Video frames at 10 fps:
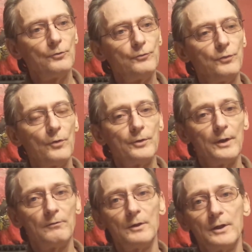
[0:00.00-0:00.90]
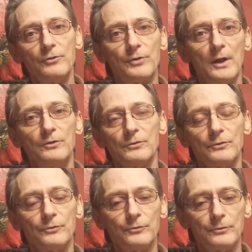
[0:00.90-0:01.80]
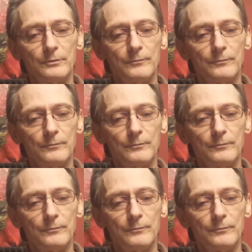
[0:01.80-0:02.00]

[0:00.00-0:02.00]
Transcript: for the devil and his angels,